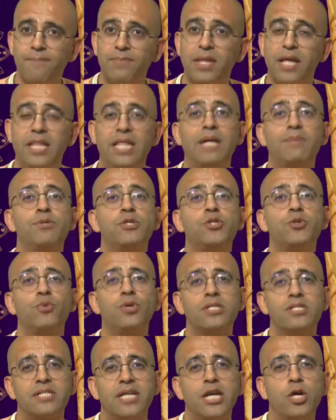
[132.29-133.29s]
That means you will
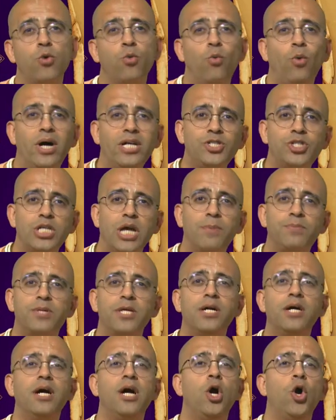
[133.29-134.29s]
study one
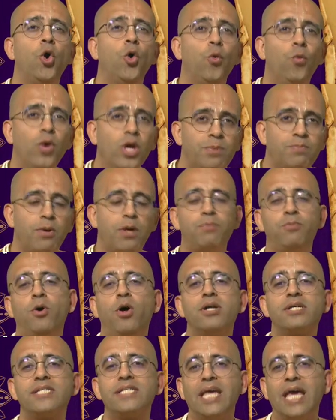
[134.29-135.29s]
chapter with
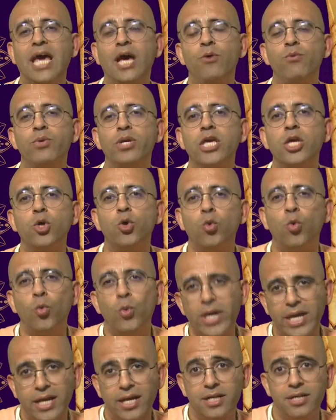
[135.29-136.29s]
purports every
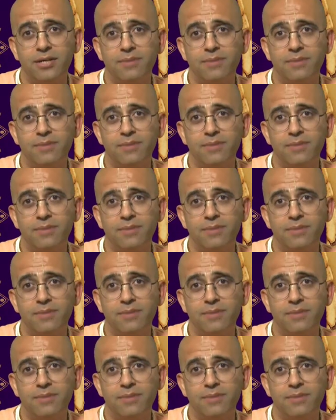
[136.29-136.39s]
week.